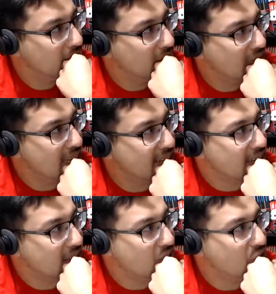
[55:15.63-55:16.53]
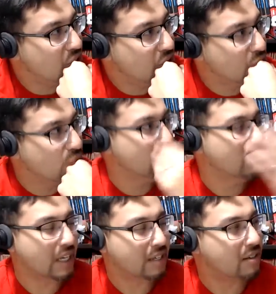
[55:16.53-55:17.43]
he's got this huge,
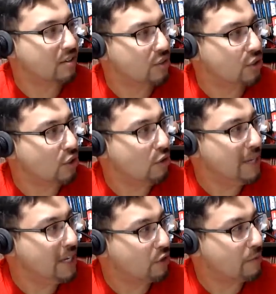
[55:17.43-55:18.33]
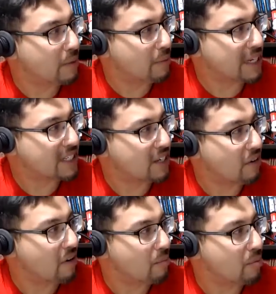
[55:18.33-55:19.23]
like so many trade paperbacks that are
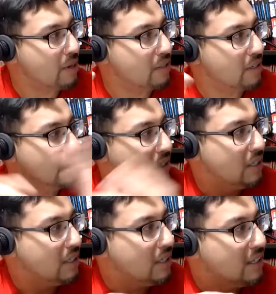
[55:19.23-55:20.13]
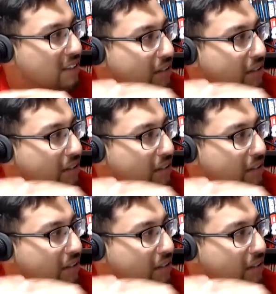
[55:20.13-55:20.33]
out of print. The,